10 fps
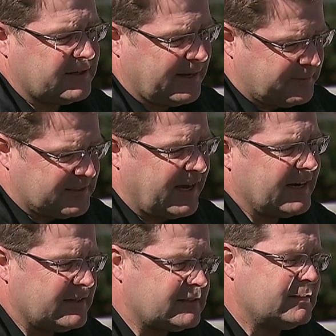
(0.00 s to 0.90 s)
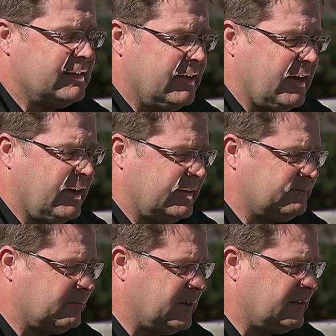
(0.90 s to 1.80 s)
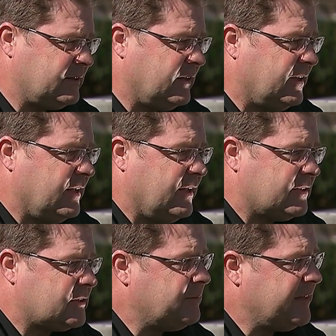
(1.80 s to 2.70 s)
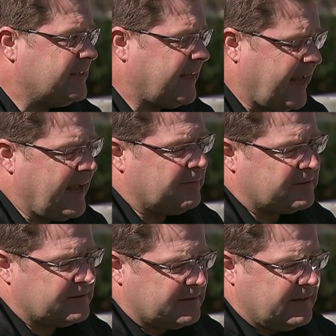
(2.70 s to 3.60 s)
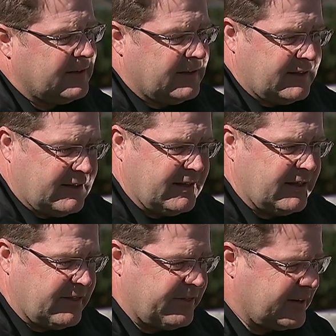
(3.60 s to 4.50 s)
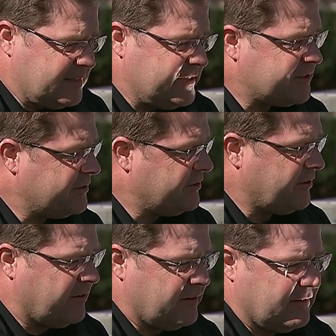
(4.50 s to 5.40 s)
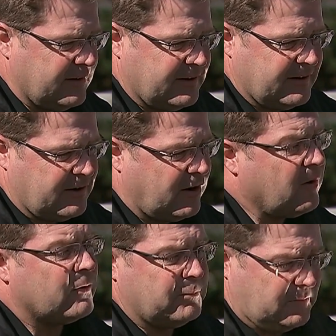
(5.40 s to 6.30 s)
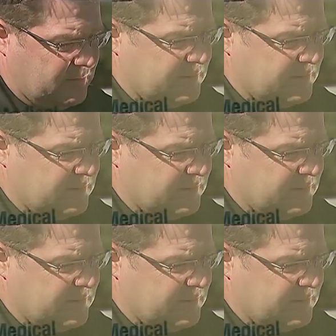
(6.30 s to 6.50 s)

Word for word: to hepatitis. When some of these camps, the conditions are horrible.